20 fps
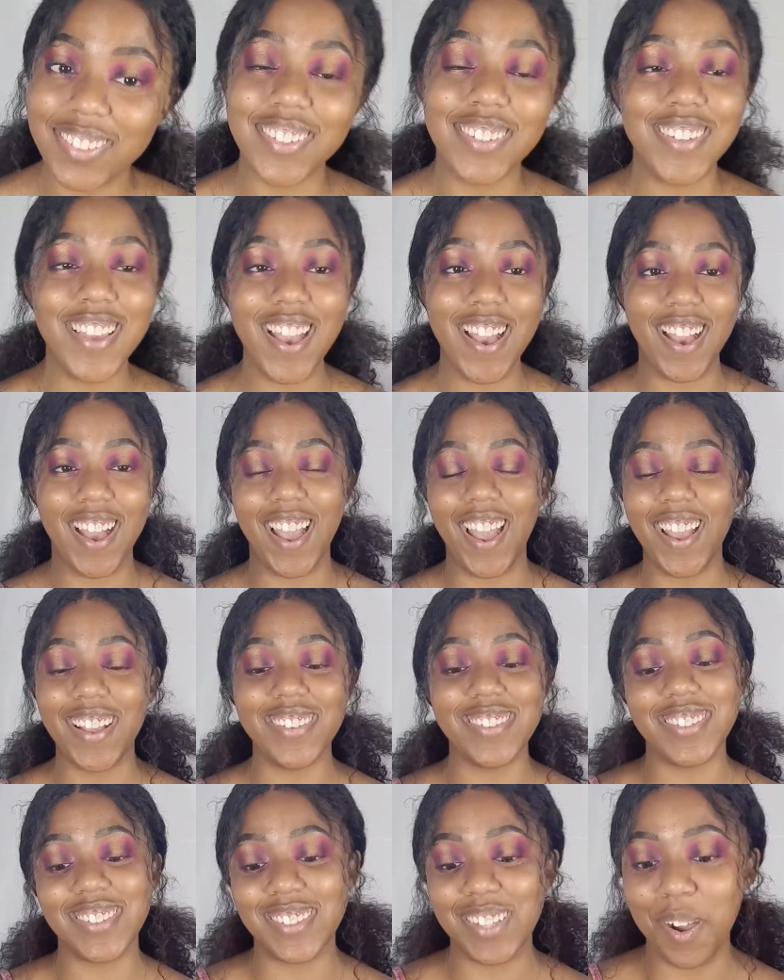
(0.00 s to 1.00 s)
Yeah,
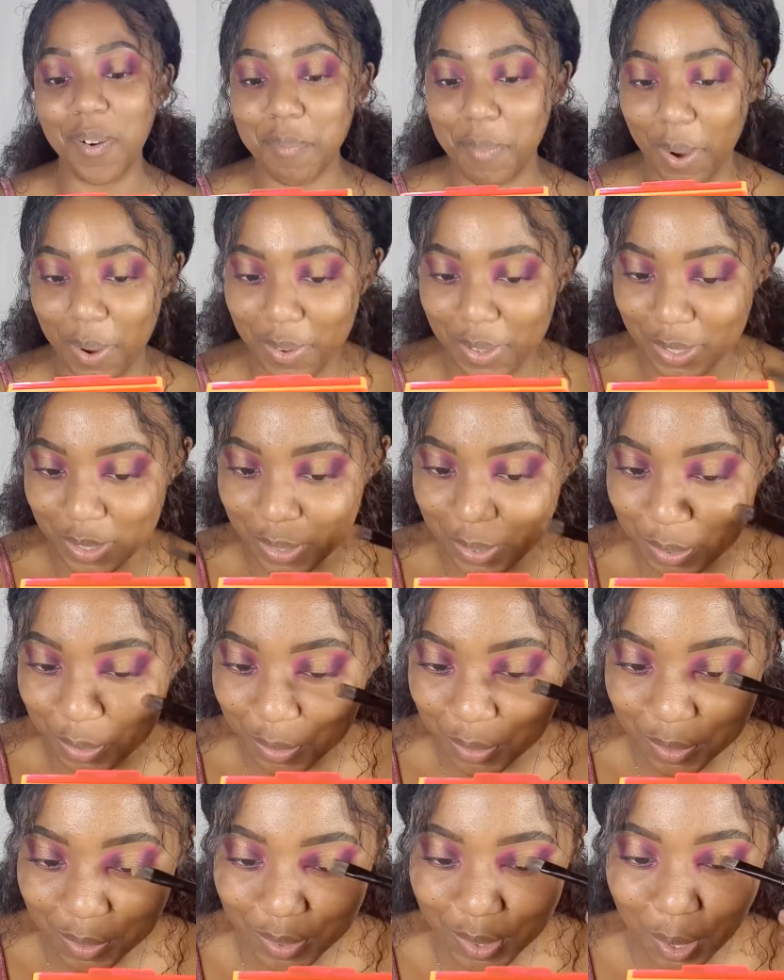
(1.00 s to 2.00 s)
and is now married
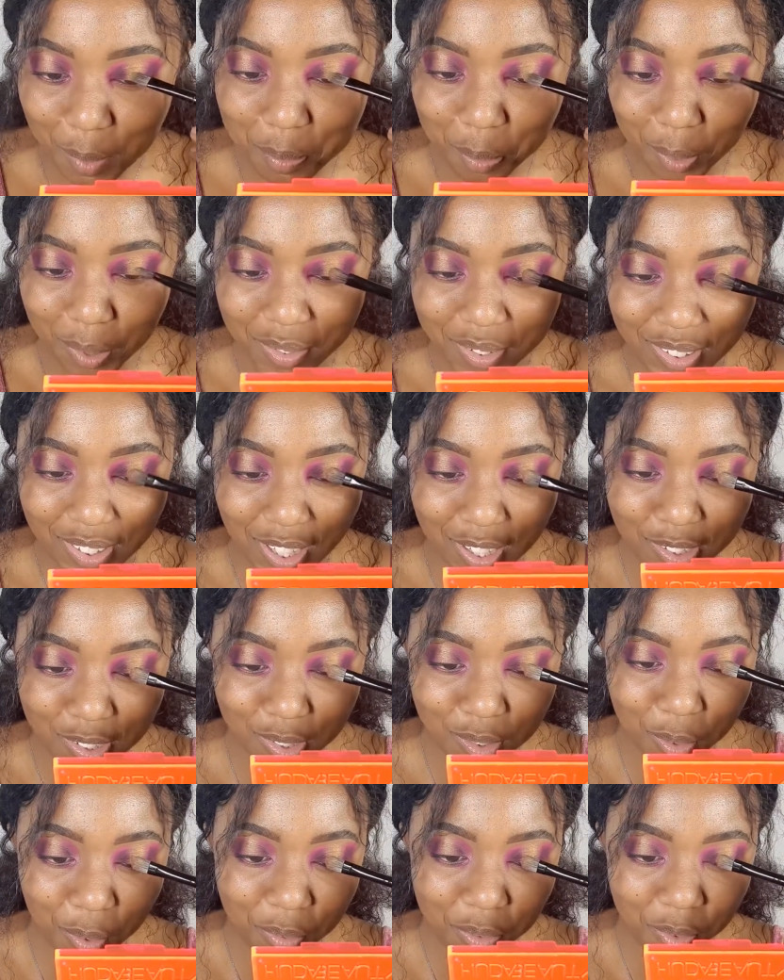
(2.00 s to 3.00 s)
to that boyfriend that she
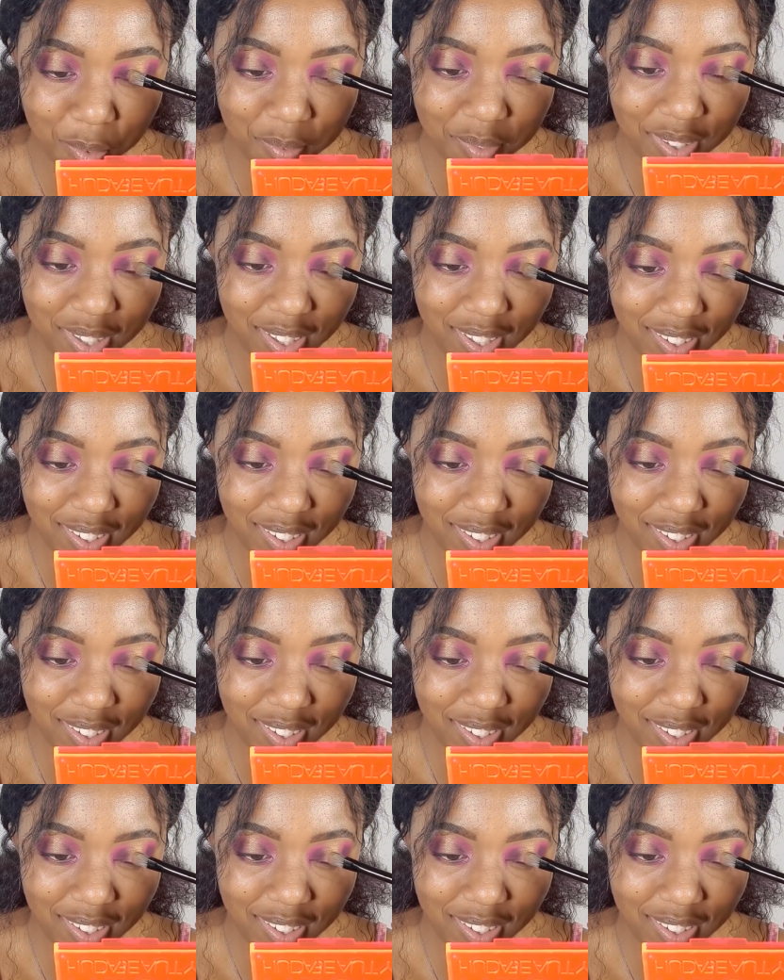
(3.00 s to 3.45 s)
stole from me.